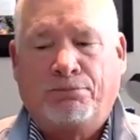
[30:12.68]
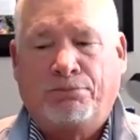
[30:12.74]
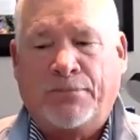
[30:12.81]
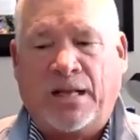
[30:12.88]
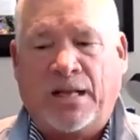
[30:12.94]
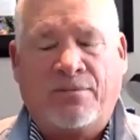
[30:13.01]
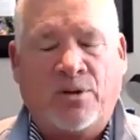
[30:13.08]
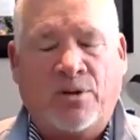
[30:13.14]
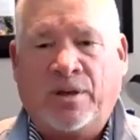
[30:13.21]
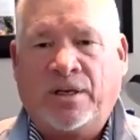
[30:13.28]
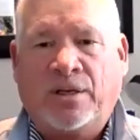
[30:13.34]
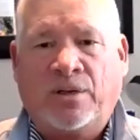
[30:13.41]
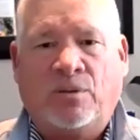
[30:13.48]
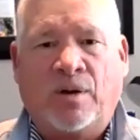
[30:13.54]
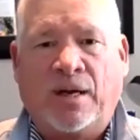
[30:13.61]
I have no
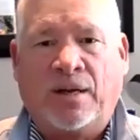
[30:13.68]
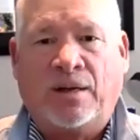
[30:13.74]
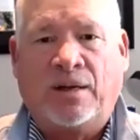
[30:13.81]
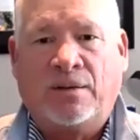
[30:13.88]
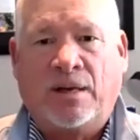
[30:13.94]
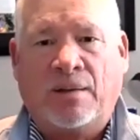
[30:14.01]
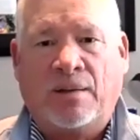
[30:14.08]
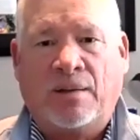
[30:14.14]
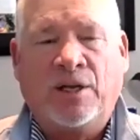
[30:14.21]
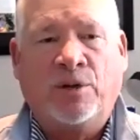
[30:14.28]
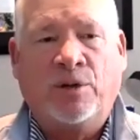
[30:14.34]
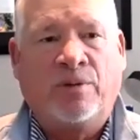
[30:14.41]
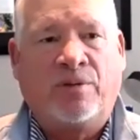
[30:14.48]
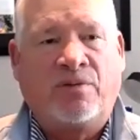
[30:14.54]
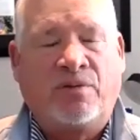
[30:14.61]
idea why. I mean,
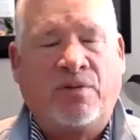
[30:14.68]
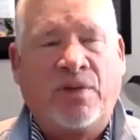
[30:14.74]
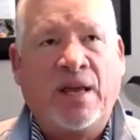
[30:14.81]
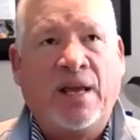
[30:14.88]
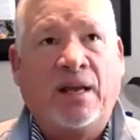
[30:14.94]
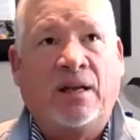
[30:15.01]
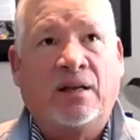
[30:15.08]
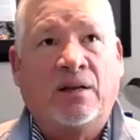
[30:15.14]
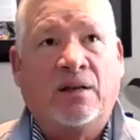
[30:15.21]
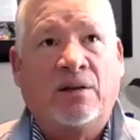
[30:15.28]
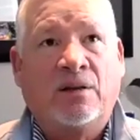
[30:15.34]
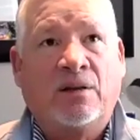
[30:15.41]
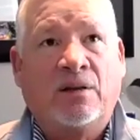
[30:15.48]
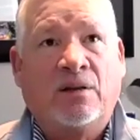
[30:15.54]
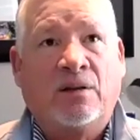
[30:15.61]
you would think
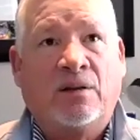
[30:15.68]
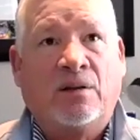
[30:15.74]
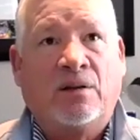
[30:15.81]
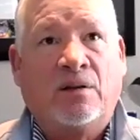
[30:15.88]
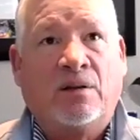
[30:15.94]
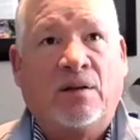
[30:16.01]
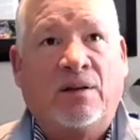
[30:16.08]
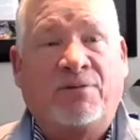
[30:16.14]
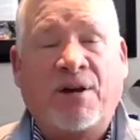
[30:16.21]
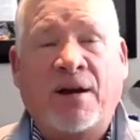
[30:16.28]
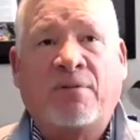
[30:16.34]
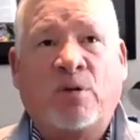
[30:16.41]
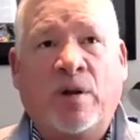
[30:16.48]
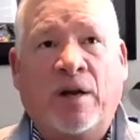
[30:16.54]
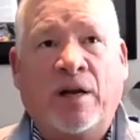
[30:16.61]
if I
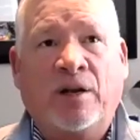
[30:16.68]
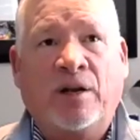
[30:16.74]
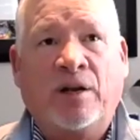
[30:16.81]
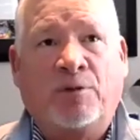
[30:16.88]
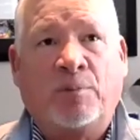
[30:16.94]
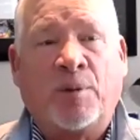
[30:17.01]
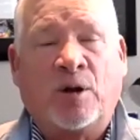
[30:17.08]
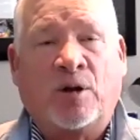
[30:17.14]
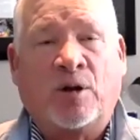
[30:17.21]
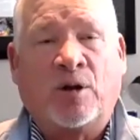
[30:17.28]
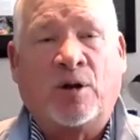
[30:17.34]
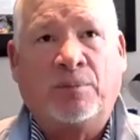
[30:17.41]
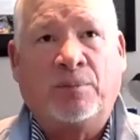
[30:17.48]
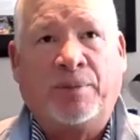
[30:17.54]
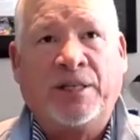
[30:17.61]
ever run into a football
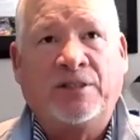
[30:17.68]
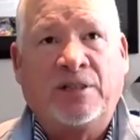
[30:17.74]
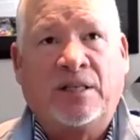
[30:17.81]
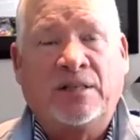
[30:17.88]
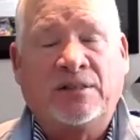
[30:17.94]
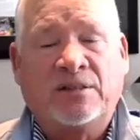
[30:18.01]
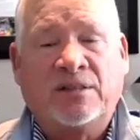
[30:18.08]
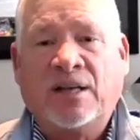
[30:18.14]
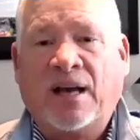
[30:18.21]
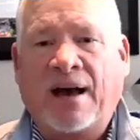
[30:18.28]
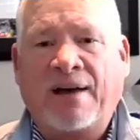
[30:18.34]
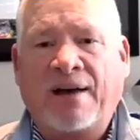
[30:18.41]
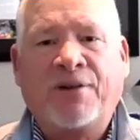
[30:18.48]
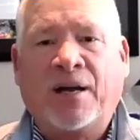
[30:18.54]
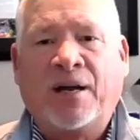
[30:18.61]
coach who beats us,
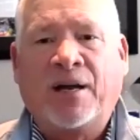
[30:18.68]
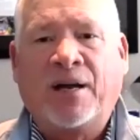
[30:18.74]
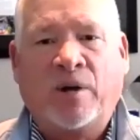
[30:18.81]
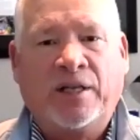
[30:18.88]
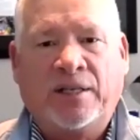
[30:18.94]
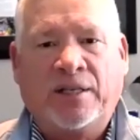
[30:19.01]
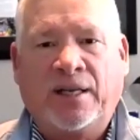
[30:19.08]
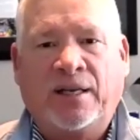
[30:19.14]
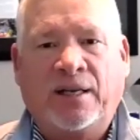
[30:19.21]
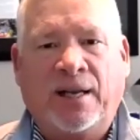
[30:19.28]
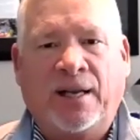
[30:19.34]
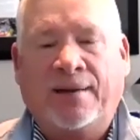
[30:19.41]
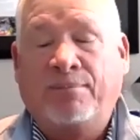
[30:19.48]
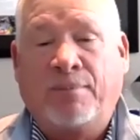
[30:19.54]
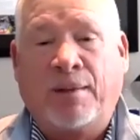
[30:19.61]
I'd figure out what he did
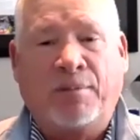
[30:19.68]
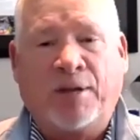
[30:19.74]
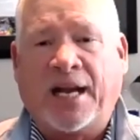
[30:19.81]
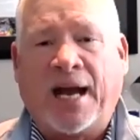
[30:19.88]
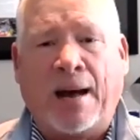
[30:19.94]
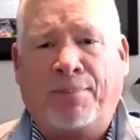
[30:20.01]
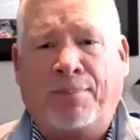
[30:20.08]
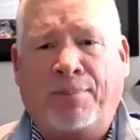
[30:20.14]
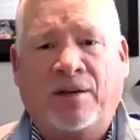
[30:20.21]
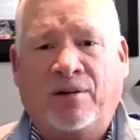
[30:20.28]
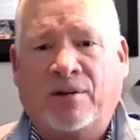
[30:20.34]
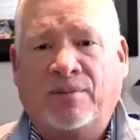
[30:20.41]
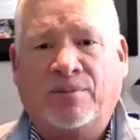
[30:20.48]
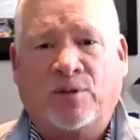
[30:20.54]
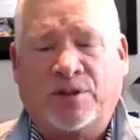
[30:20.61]
and maybe copy it
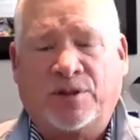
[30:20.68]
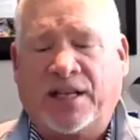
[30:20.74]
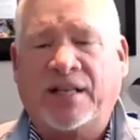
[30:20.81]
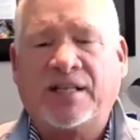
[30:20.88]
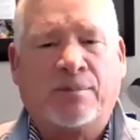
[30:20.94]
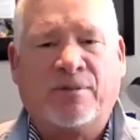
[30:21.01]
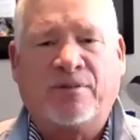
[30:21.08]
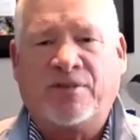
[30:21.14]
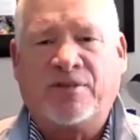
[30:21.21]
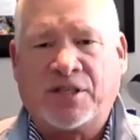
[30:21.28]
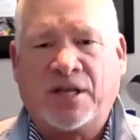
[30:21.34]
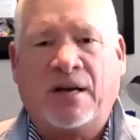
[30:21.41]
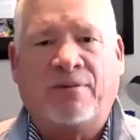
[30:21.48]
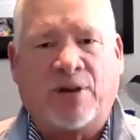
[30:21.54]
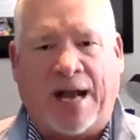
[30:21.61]
or or take some of his
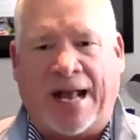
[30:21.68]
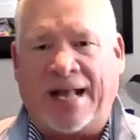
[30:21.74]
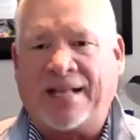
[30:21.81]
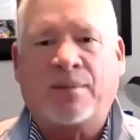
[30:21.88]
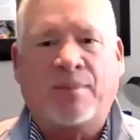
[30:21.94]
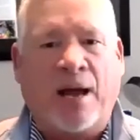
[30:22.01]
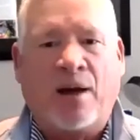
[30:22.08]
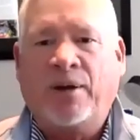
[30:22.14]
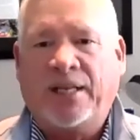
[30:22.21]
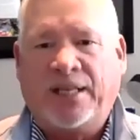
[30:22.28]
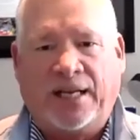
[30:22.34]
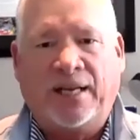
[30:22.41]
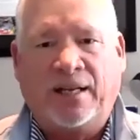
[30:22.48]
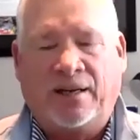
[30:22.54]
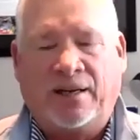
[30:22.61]
stuff or ask him how he
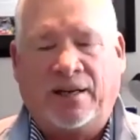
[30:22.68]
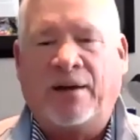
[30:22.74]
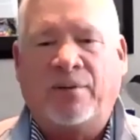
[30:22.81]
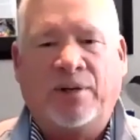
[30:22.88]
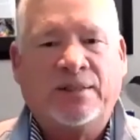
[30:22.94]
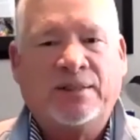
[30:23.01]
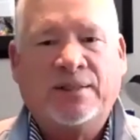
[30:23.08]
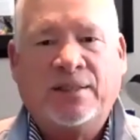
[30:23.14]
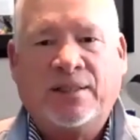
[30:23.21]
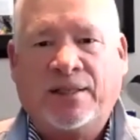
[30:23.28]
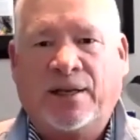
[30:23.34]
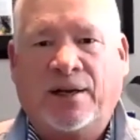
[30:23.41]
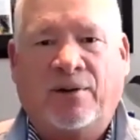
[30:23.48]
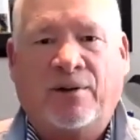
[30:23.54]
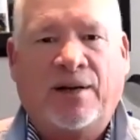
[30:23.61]
did it or how it,
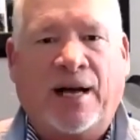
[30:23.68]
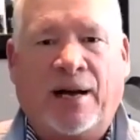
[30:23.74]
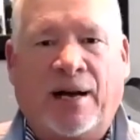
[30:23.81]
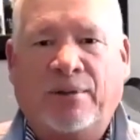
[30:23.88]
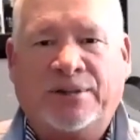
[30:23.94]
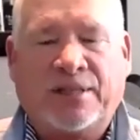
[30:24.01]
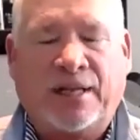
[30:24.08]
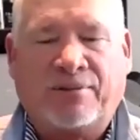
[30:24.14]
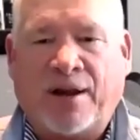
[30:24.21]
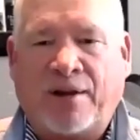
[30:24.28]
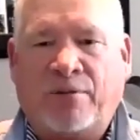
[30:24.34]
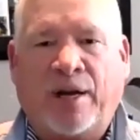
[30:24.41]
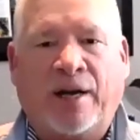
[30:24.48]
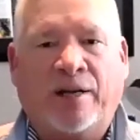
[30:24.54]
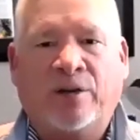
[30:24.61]
you know, I would said if I
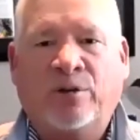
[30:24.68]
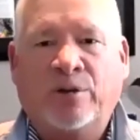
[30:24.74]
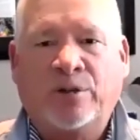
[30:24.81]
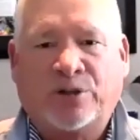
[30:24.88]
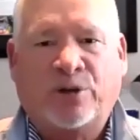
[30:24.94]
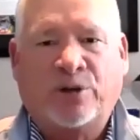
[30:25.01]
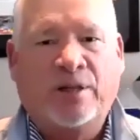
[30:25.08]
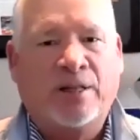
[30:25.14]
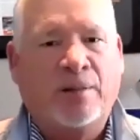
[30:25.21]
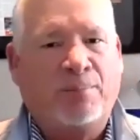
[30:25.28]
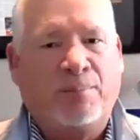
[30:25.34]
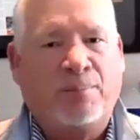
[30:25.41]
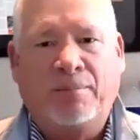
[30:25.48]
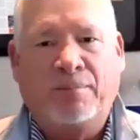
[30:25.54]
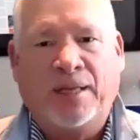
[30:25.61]
ran into an attorney that
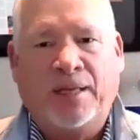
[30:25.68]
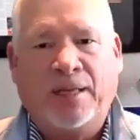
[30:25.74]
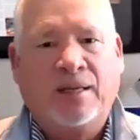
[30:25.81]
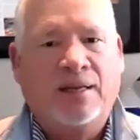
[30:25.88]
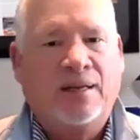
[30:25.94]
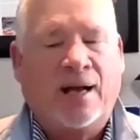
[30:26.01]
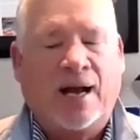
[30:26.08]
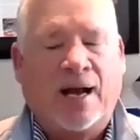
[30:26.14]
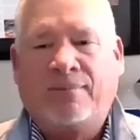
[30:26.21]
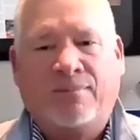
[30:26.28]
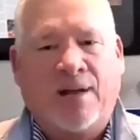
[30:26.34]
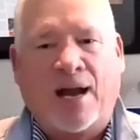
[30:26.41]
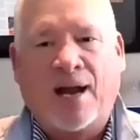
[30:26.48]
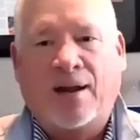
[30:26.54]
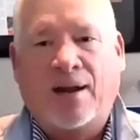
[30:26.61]
beat me, I'd
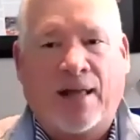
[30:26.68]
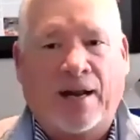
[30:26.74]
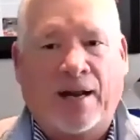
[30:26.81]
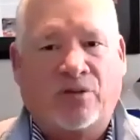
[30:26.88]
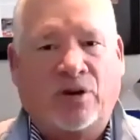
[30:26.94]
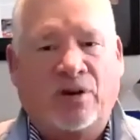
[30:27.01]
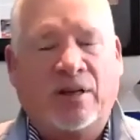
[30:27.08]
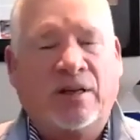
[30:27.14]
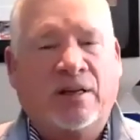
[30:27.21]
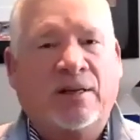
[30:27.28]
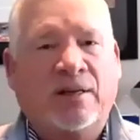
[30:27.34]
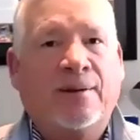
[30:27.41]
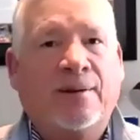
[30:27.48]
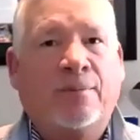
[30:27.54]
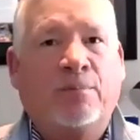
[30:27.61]
hire that attorney.
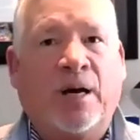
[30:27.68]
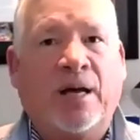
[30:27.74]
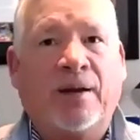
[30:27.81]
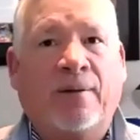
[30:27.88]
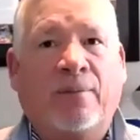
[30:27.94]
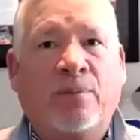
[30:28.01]
But